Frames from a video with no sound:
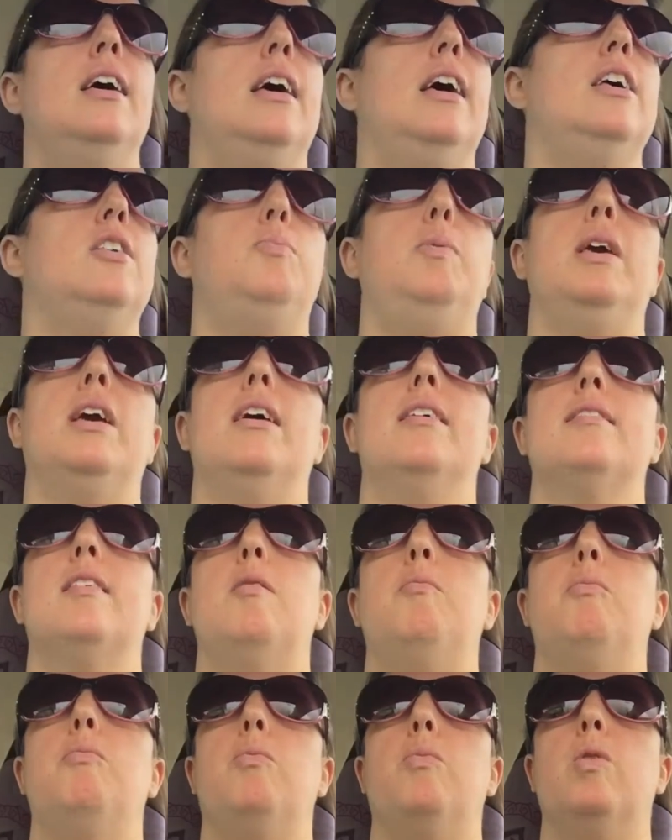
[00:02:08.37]
is because I
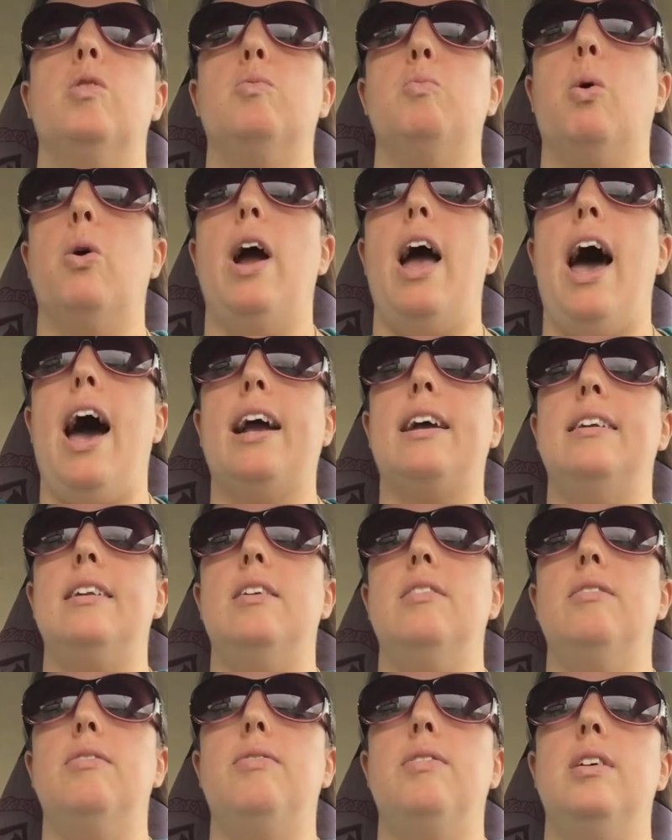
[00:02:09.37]
was more
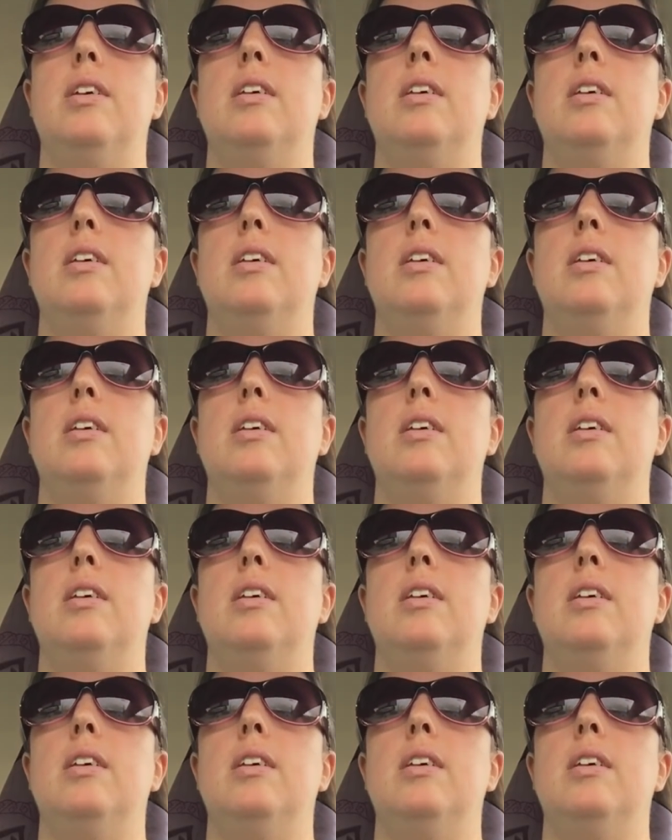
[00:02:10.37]
active.